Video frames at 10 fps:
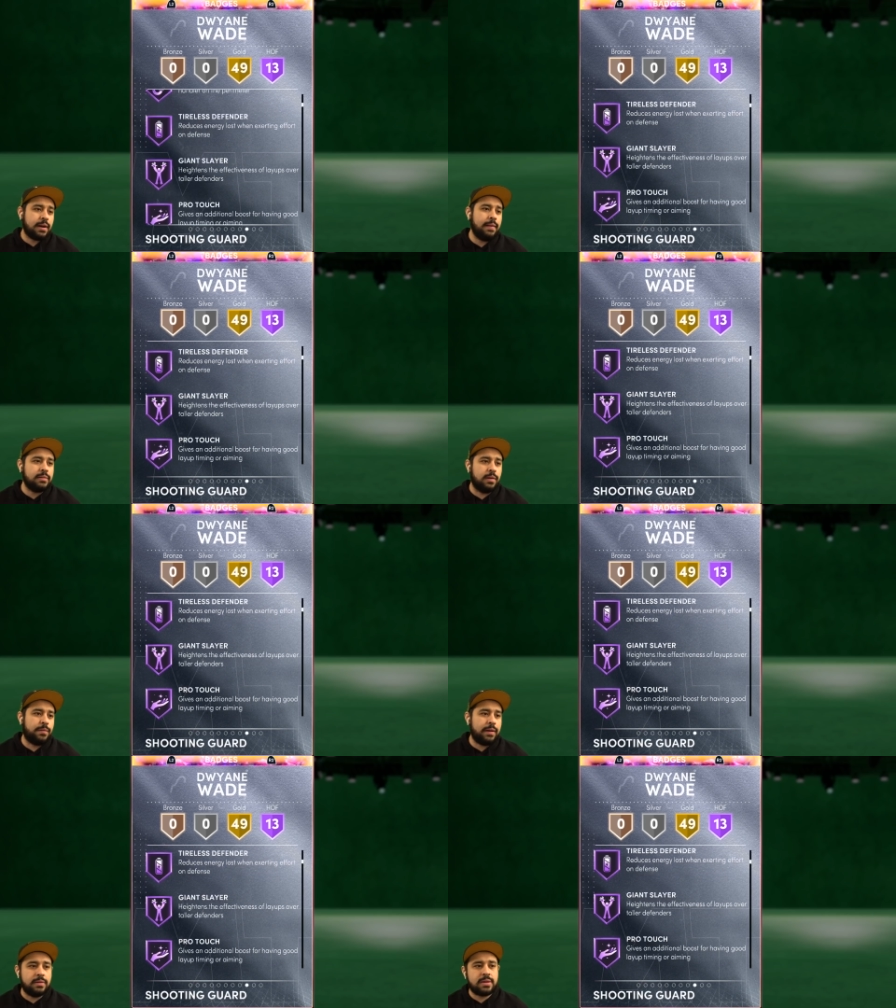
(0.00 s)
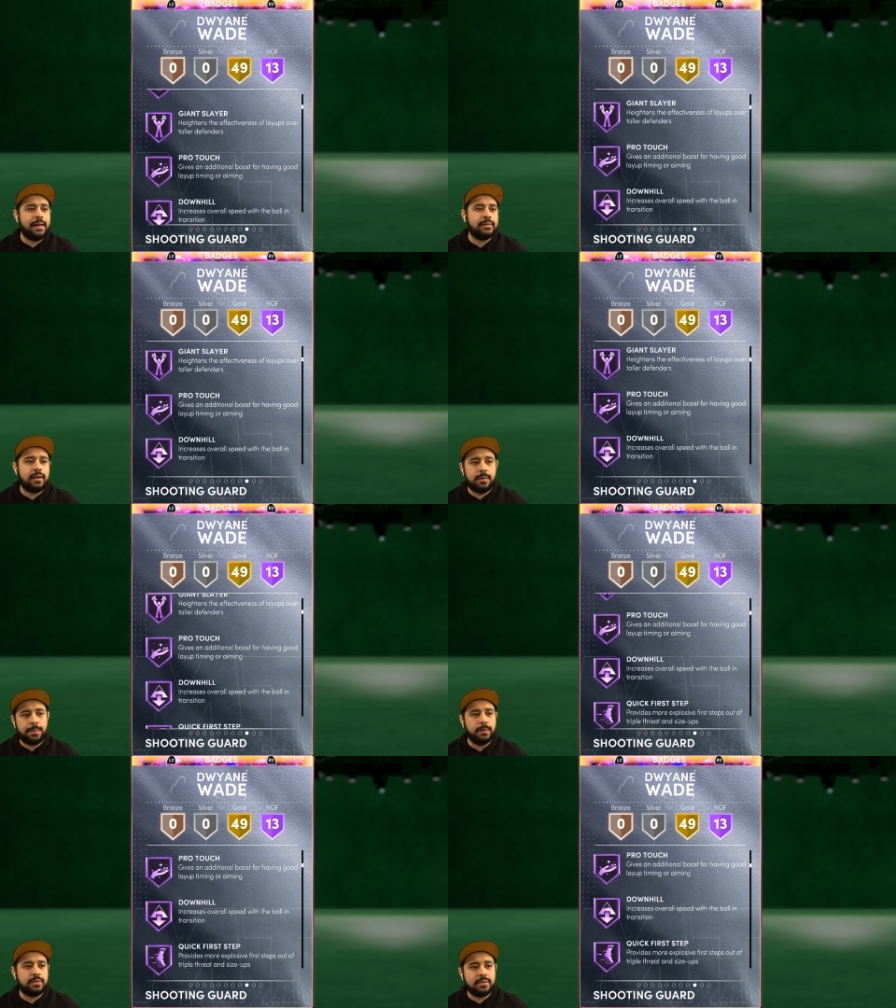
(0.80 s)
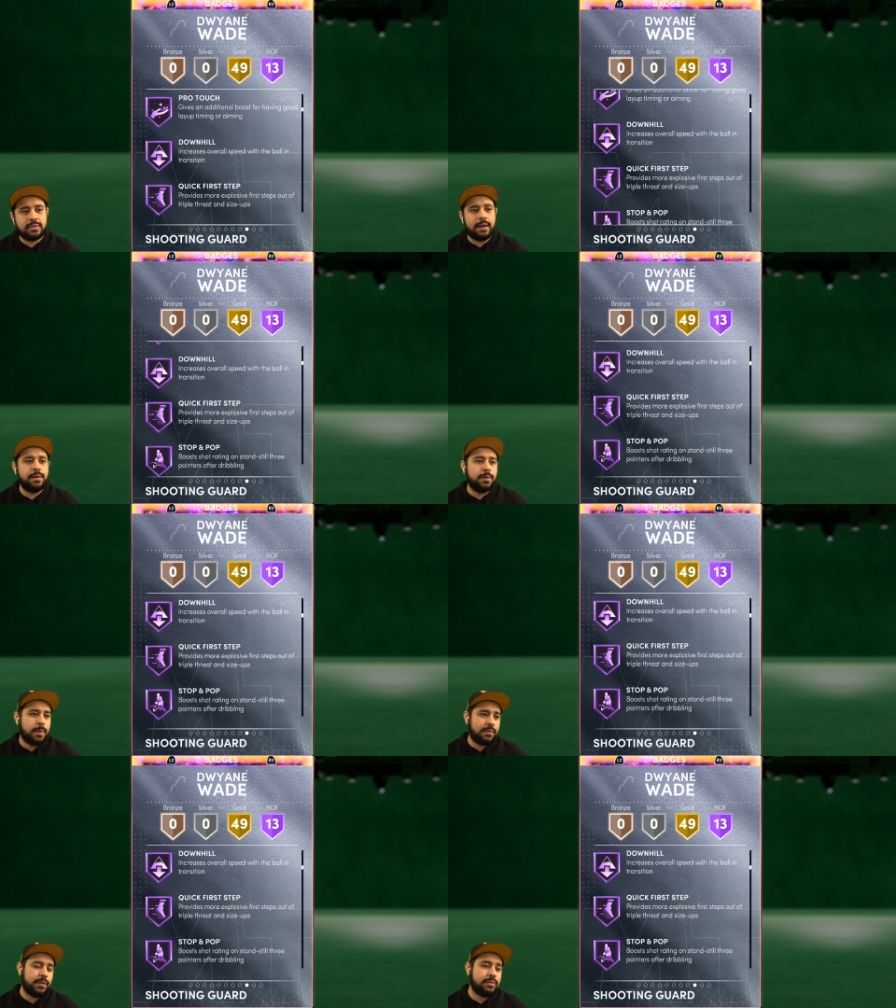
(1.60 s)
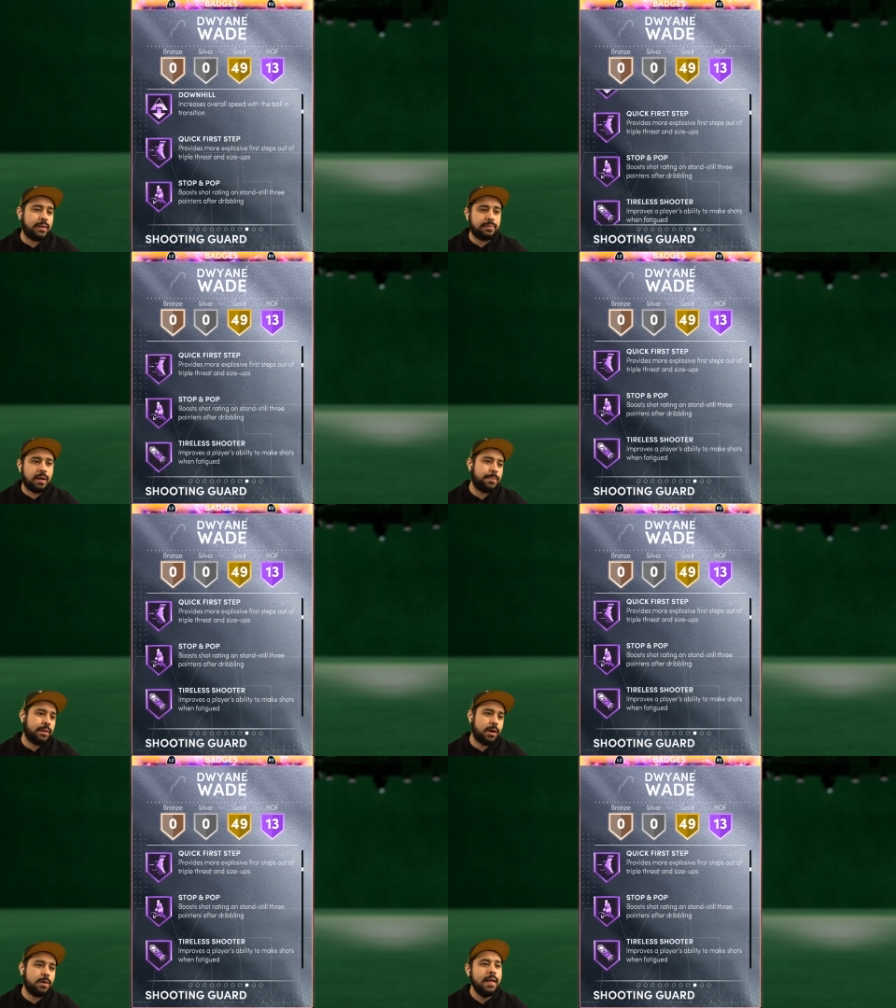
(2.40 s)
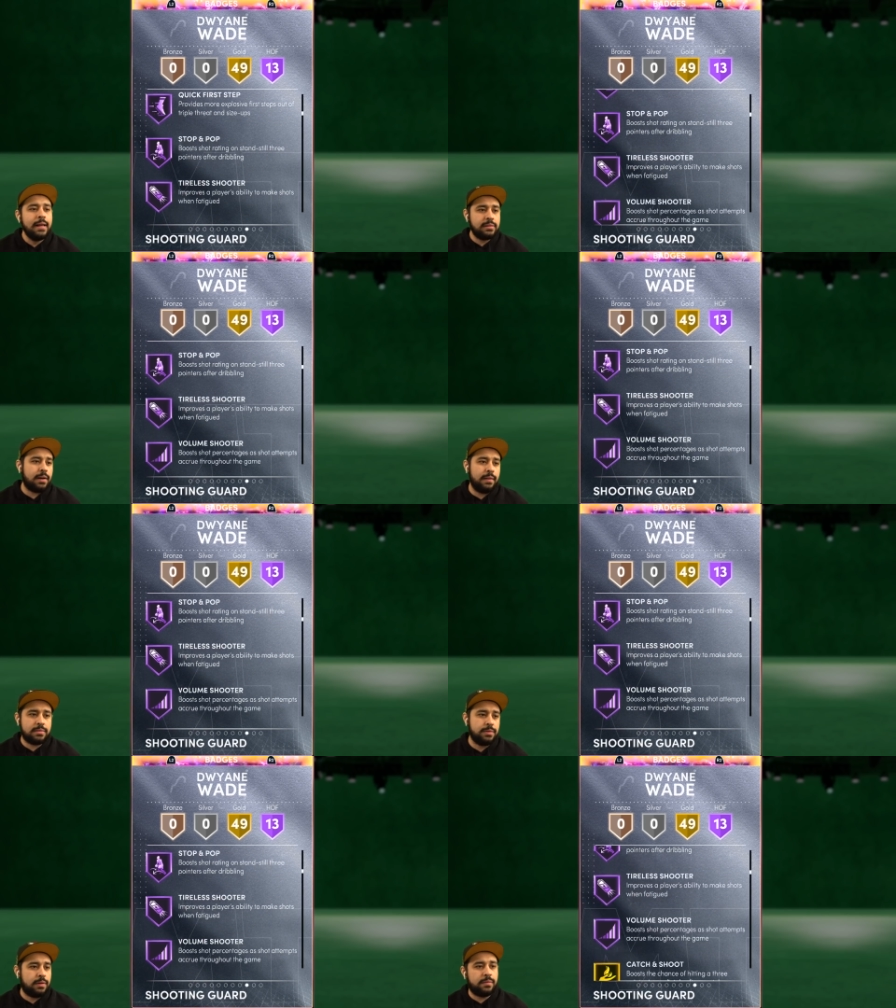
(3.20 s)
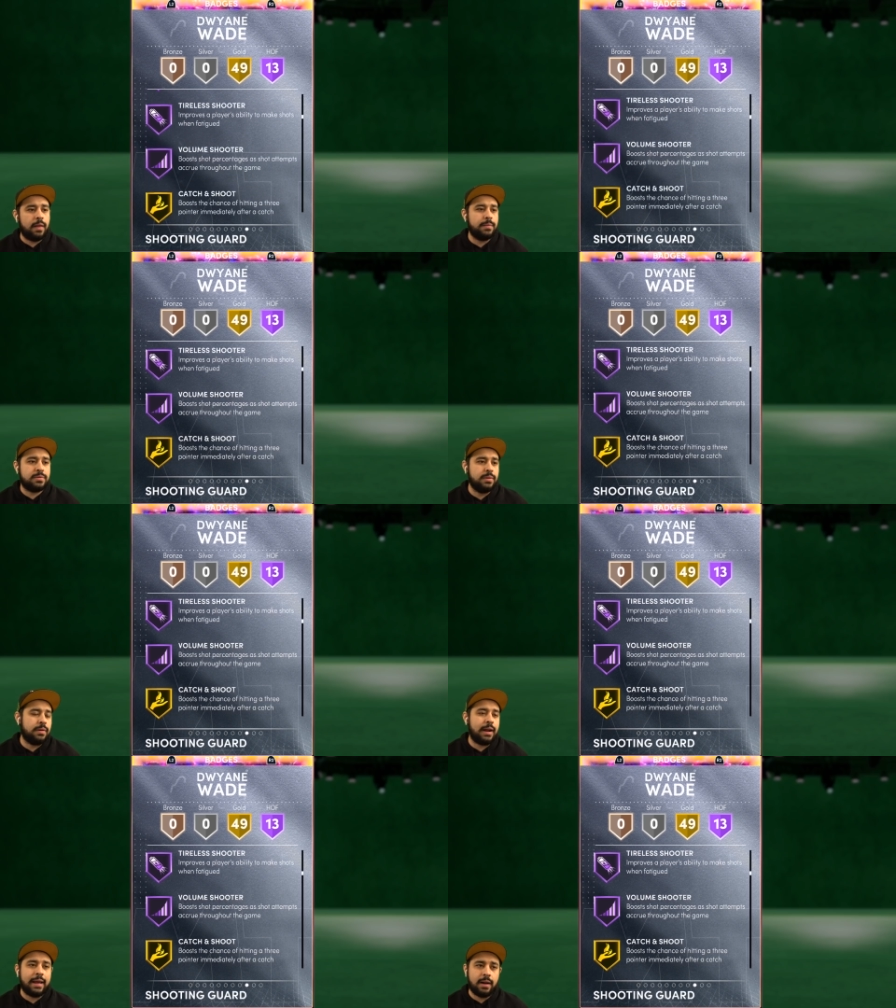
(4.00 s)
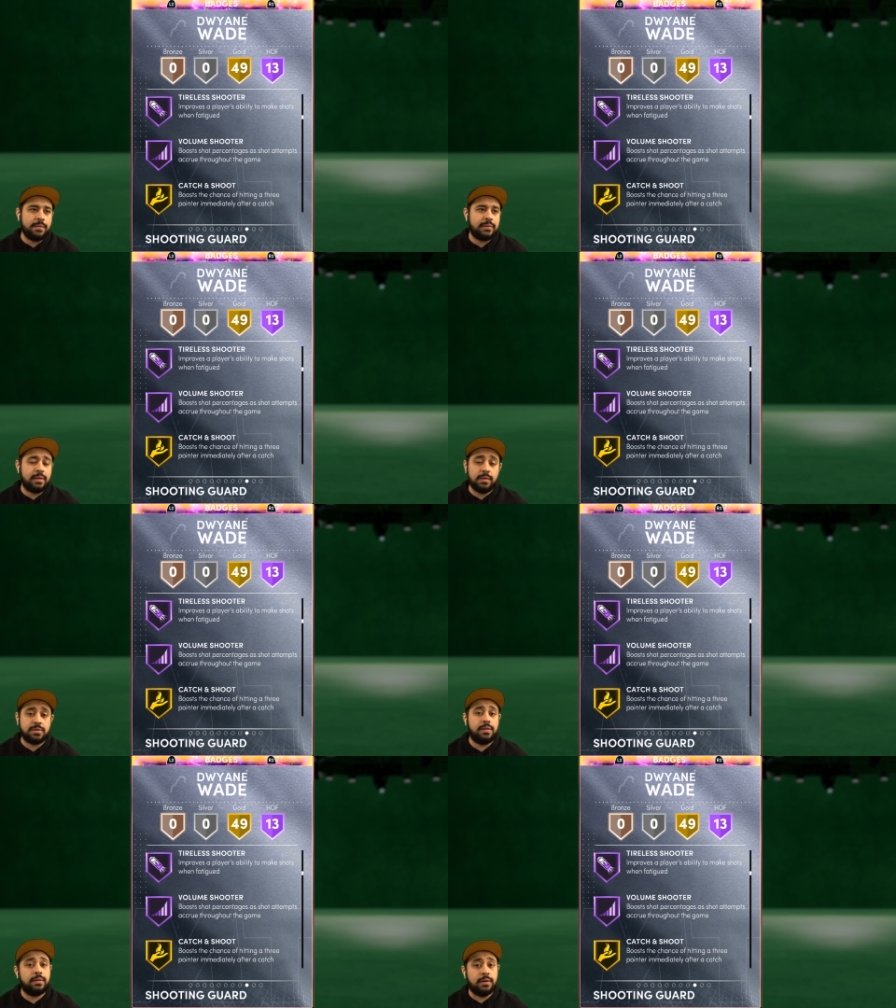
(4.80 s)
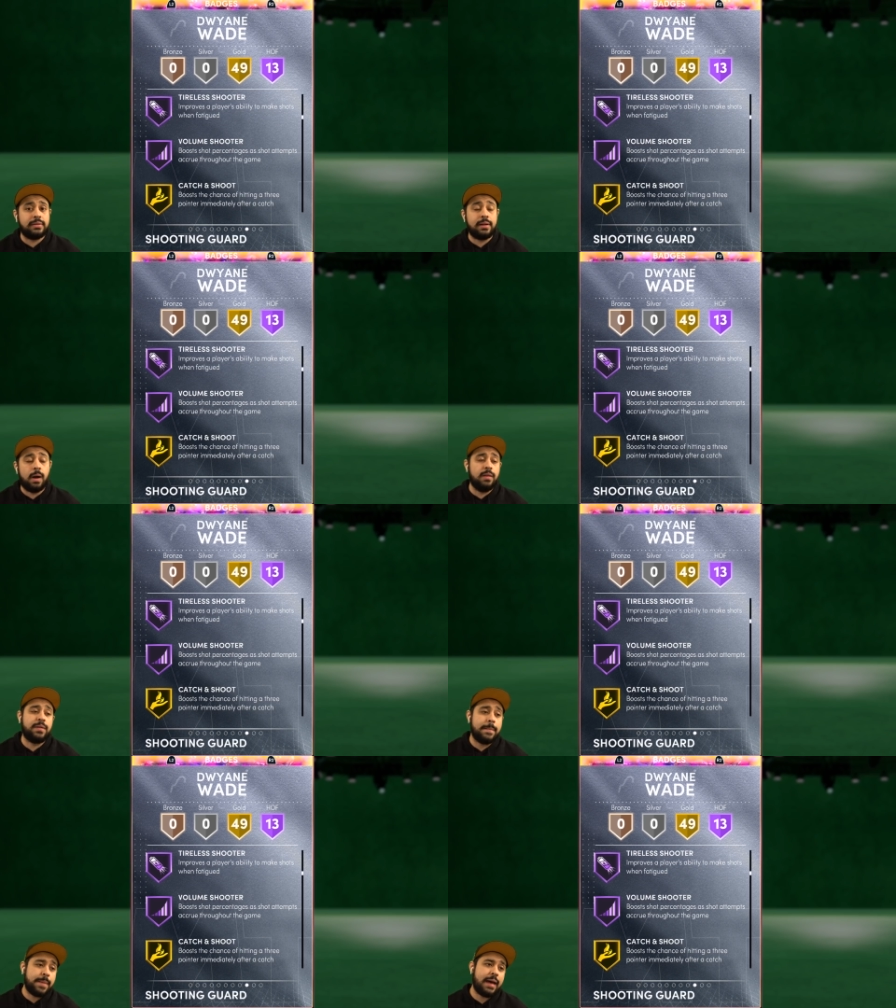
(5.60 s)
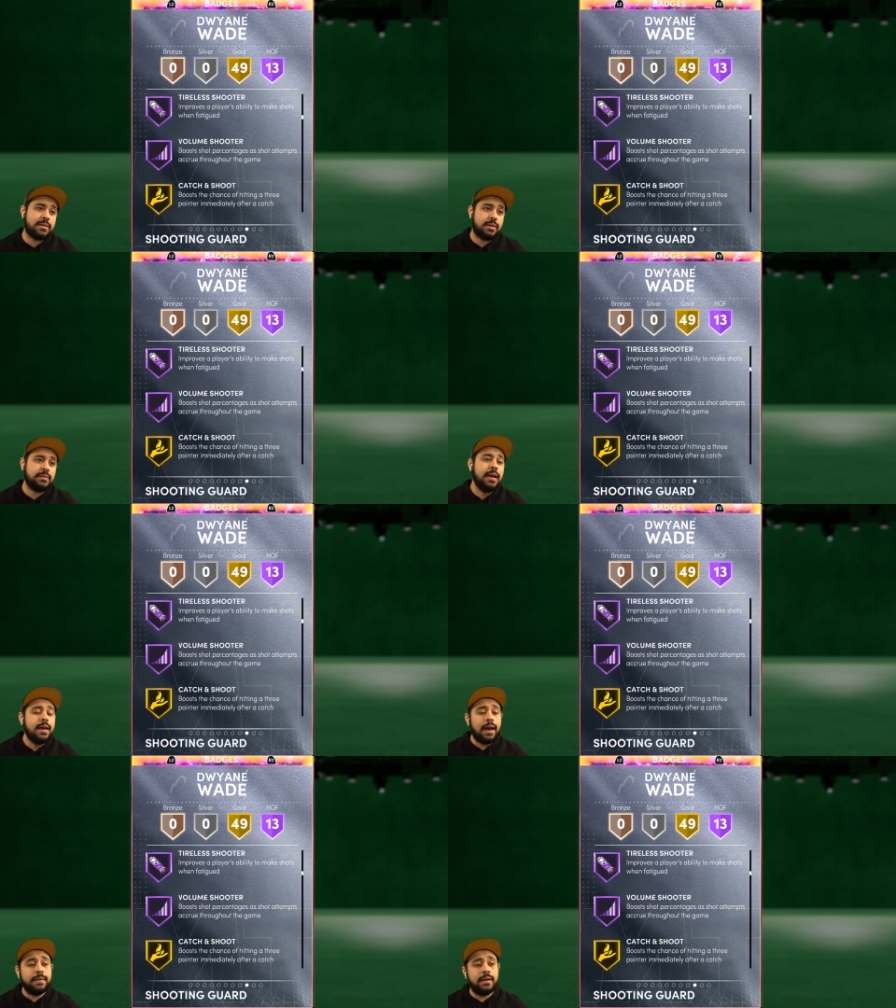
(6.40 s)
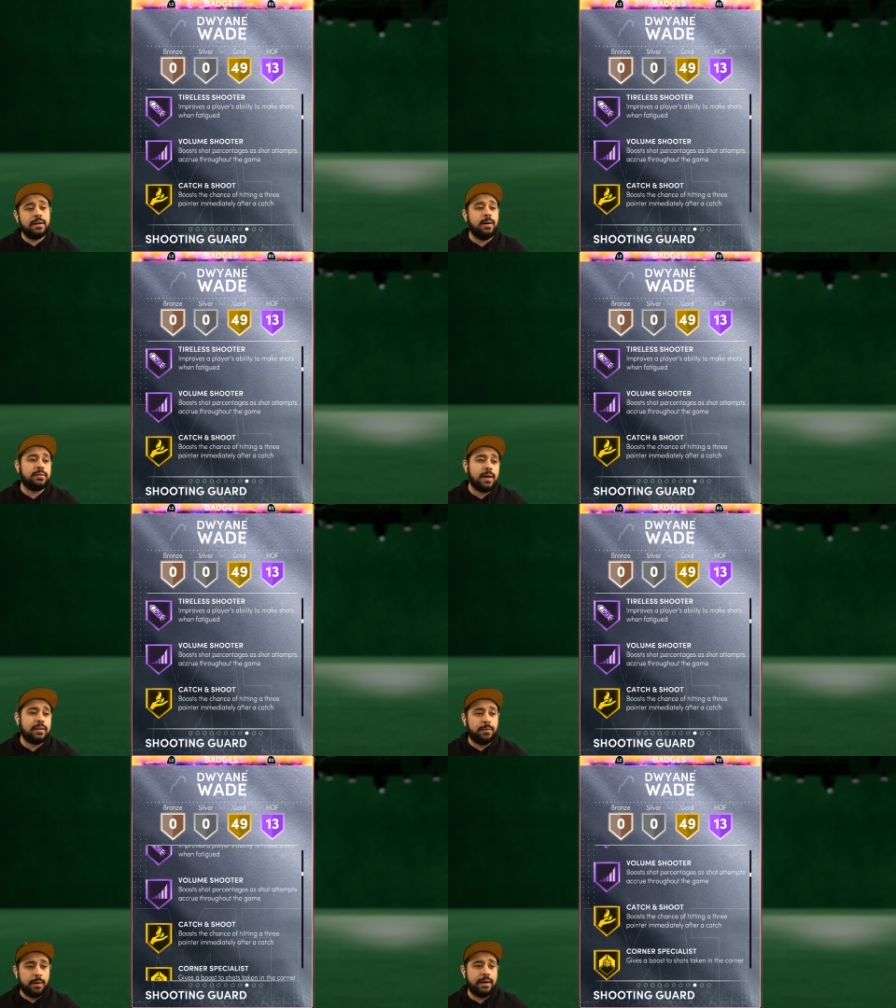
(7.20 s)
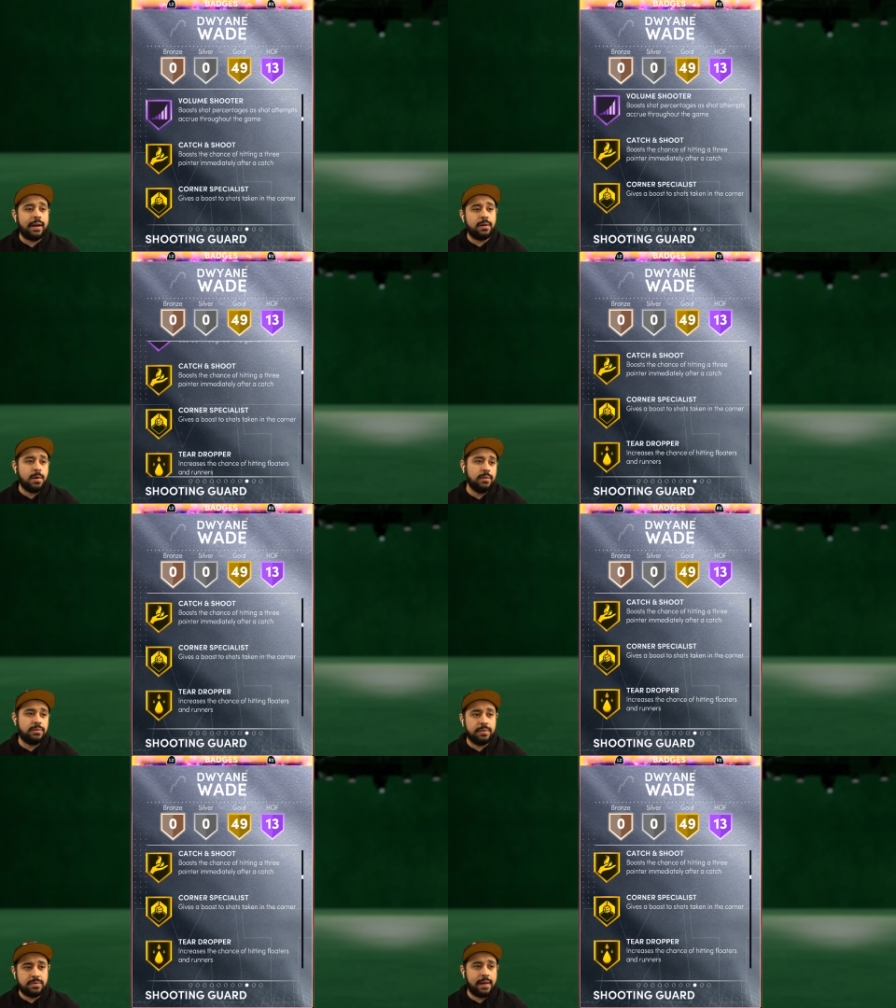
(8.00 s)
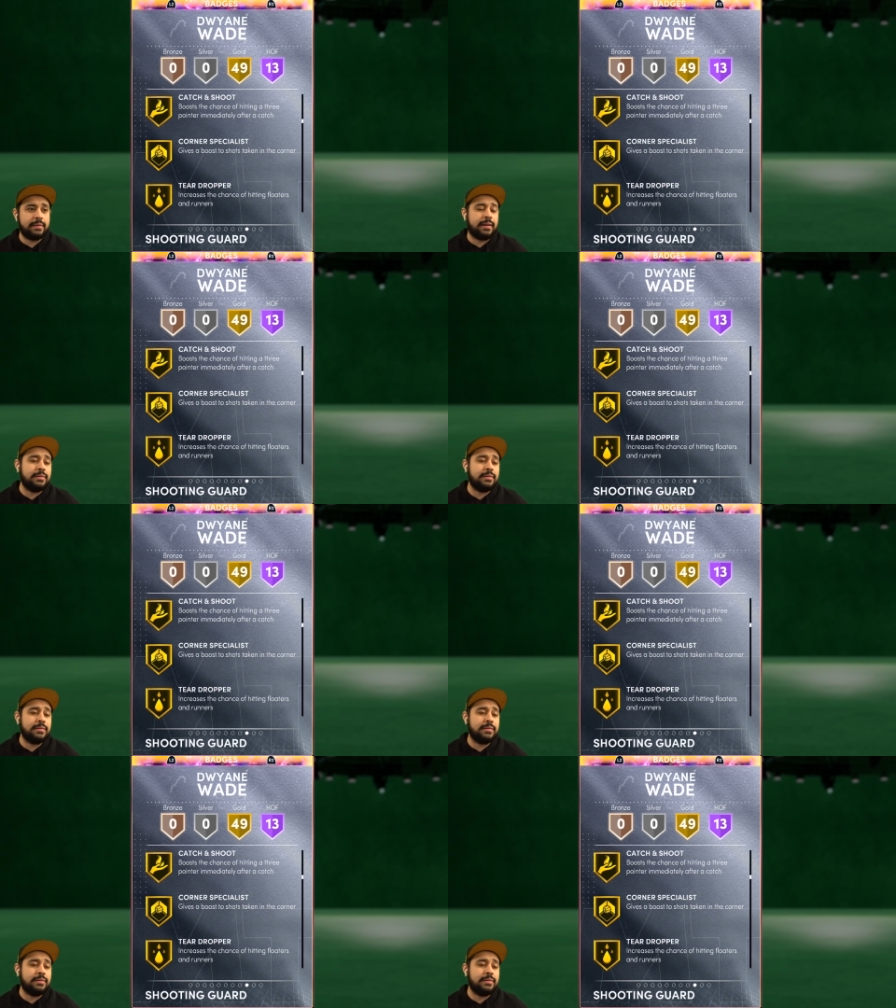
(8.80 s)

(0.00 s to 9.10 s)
tireless defender, giant slayer, pro touch, downhill, quick first step, stop and go, tireless shooter, volume shooter, and obviously those are the 13 Hall of Fame badges. And then he also has 49 goals, which you guys